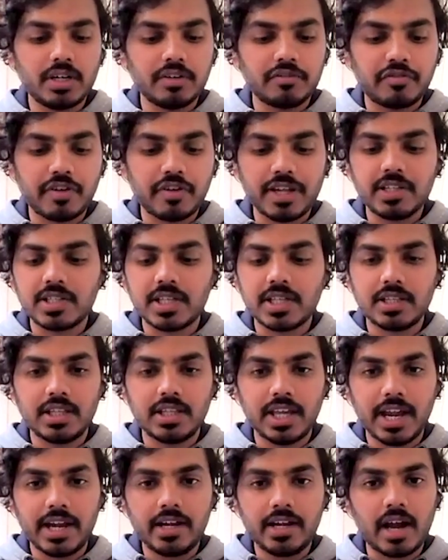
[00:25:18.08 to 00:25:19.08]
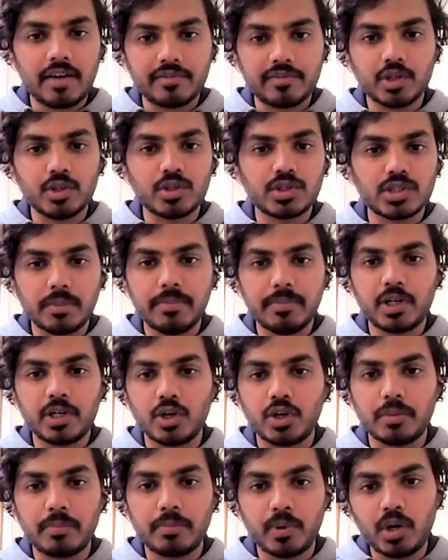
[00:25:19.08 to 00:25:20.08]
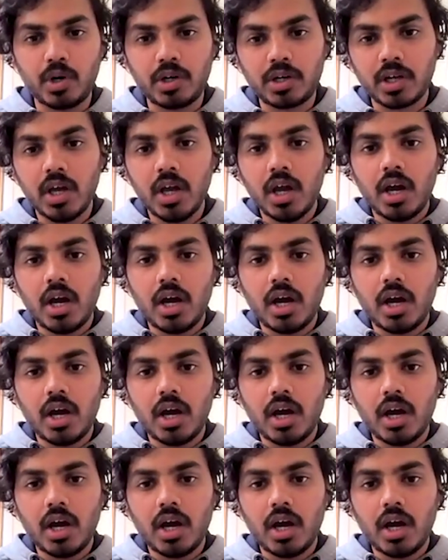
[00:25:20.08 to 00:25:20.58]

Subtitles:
give a defense at the end after you submit your report.